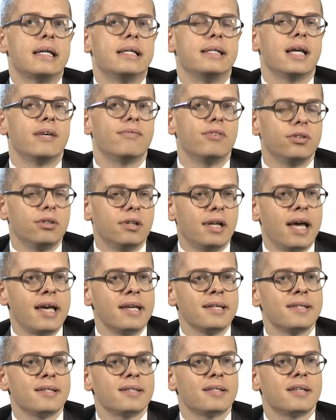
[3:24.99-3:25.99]

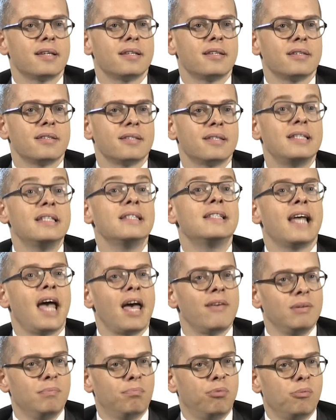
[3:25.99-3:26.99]
Nevertheless, since they
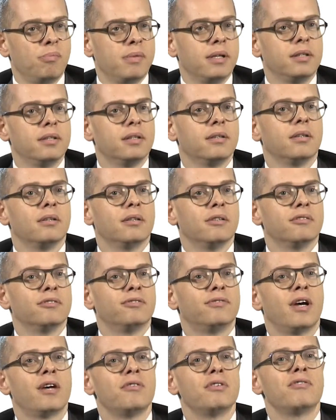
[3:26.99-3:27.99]
have implemented a
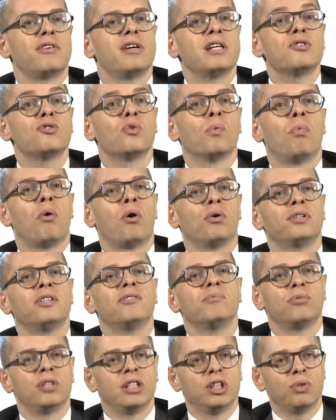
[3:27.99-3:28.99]
very, very
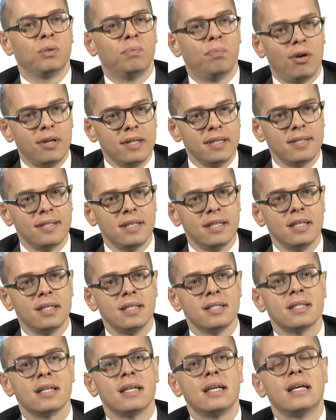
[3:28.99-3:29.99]
supportive monetary
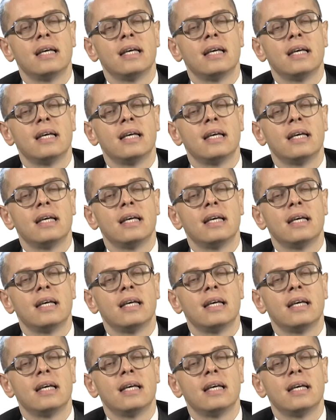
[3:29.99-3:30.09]
policies,